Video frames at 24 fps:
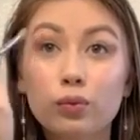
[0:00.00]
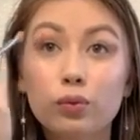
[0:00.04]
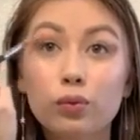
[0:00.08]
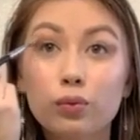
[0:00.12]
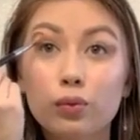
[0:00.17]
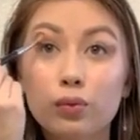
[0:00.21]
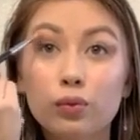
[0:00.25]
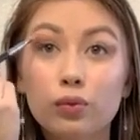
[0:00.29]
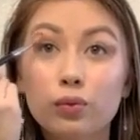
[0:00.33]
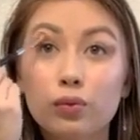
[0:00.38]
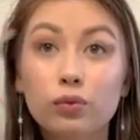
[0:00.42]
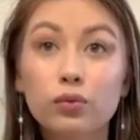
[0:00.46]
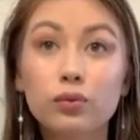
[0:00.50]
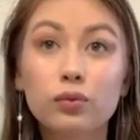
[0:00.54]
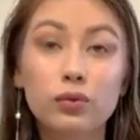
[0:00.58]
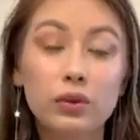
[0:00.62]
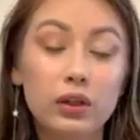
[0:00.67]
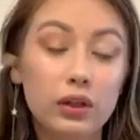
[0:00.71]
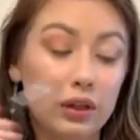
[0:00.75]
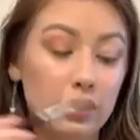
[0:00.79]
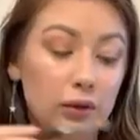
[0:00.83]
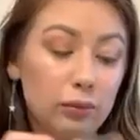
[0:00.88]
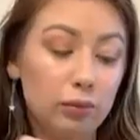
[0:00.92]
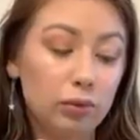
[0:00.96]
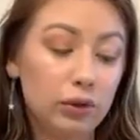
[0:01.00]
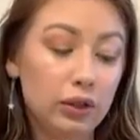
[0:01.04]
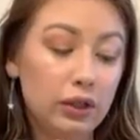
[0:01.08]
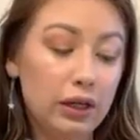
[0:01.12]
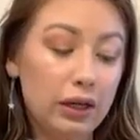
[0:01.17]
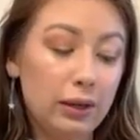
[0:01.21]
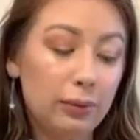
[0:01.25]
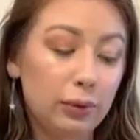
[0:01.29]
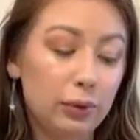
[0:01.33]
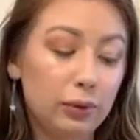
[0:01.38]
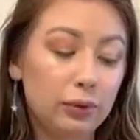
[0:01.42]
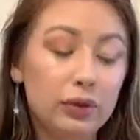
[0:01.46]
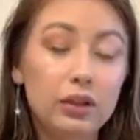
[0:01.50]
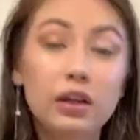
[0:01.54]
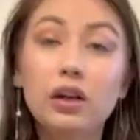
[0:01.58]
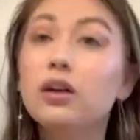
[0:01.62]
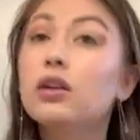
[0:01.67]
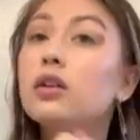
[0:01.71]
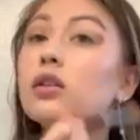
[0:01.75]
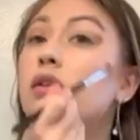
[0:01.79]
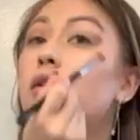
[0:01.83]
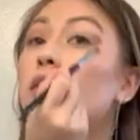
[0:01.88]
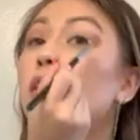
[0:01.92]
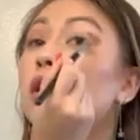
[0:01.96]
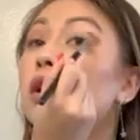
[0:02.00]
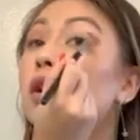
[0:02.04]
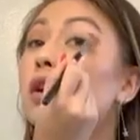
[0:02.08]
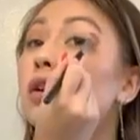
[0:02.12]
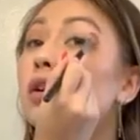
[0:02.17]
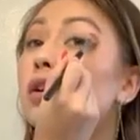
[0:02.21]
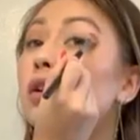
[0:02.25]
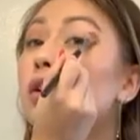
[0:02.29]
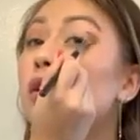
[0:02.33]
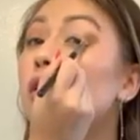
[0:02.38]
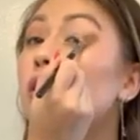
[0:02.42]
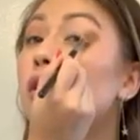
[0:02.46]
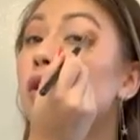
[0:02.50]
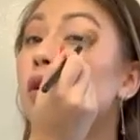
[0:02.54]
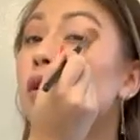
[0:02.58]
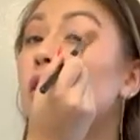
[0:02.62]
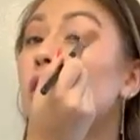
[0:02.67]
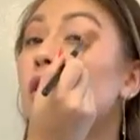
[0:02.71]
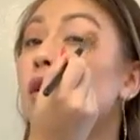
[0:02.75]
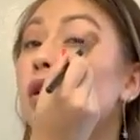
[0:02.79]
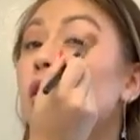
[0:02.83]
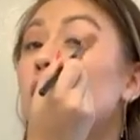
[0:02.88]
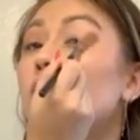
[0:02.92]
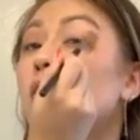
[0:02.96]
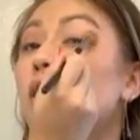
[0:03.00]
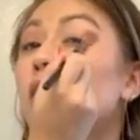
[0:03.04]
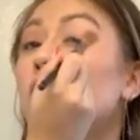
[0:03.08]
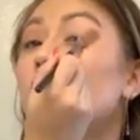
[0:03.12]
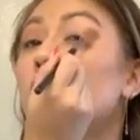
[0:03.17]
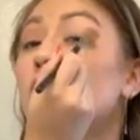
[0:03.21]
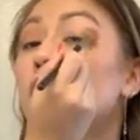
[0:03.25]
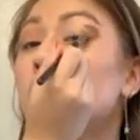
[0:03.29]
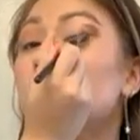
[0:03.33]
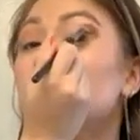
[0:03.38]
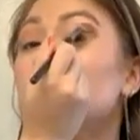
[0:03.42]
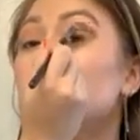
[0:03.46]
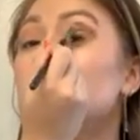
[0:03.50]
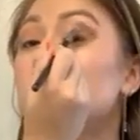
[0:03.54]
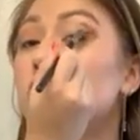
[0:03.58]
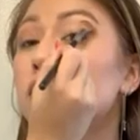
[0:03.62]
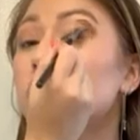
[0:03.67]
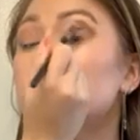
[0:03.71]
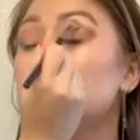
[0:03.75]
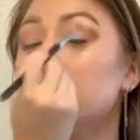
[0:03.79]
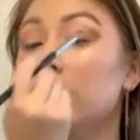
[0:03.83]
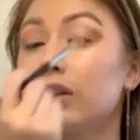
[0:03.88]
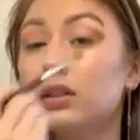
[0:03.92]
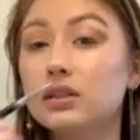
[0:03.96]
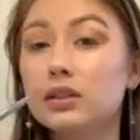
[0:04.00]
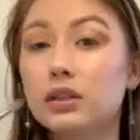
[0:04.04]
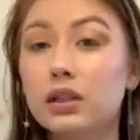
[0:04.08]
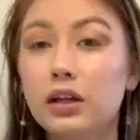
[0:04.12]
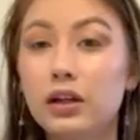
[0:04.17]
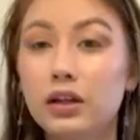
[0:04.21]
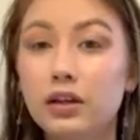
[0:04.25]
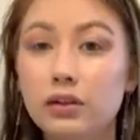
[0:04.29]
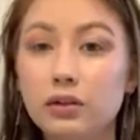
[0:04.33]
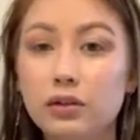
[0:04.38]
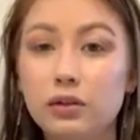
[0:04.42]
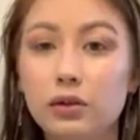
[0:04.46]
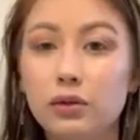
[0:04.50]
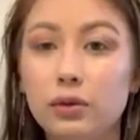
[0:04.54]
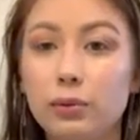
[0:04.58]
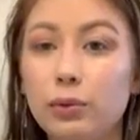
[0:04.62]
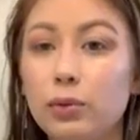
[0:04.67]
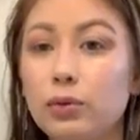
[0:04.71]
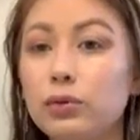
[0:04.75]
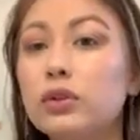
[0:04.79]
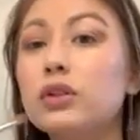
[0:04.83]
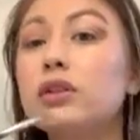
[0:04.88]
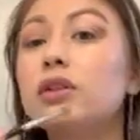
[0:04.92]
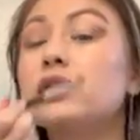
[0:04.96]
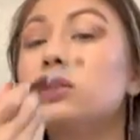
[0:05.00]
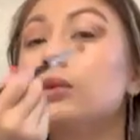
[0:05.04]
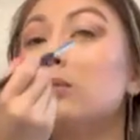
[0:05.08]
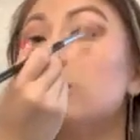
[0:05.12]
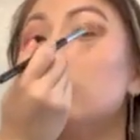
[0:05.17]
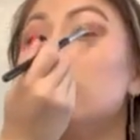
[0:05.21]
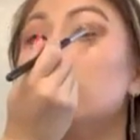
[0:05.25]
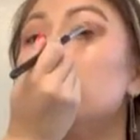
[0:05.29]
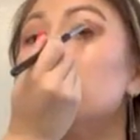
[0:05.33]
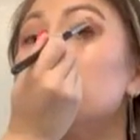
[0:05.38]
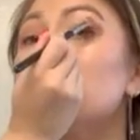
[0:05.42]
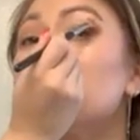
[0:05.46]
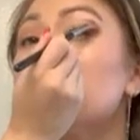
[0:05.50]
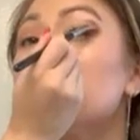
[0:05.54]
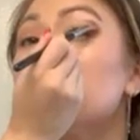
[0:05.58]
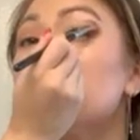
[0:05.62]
Yeah, pretty happy with that. Okay. On to the next eye. Oh, I'm holding this. I'm not even looking at it.